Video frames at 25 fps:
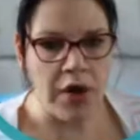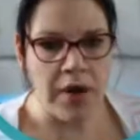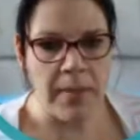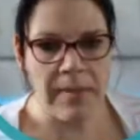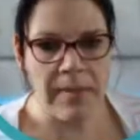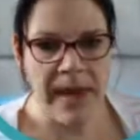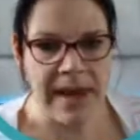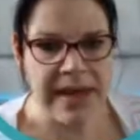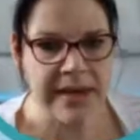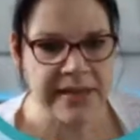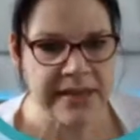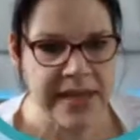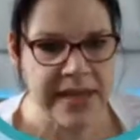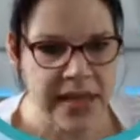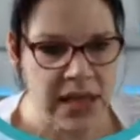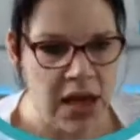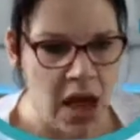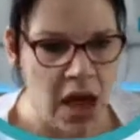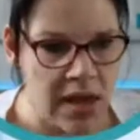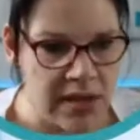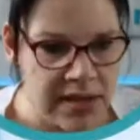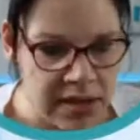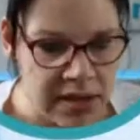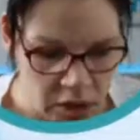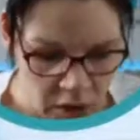magazine
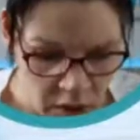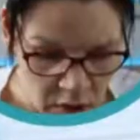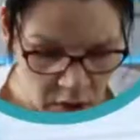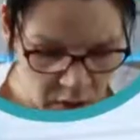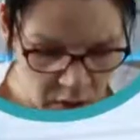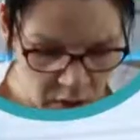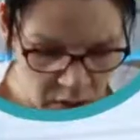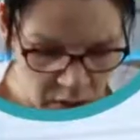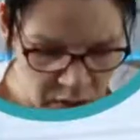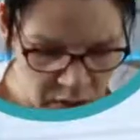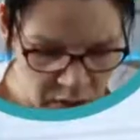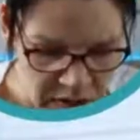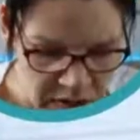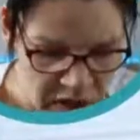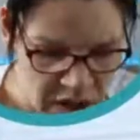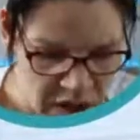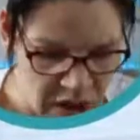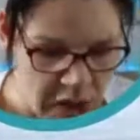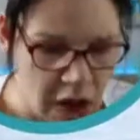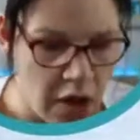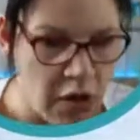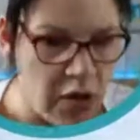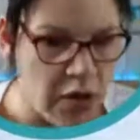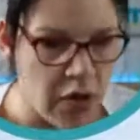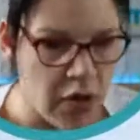articles, you
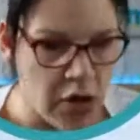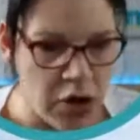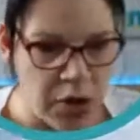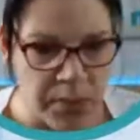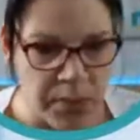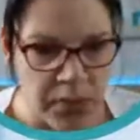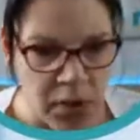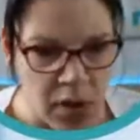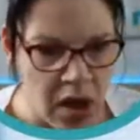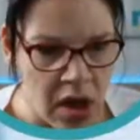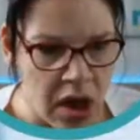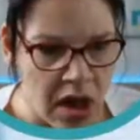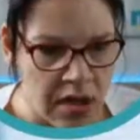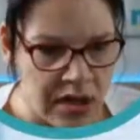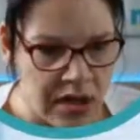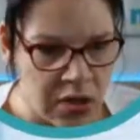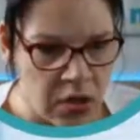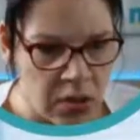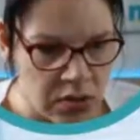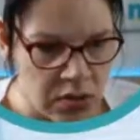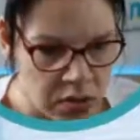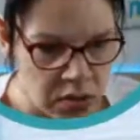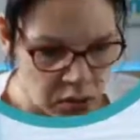know, you've got your blog articles and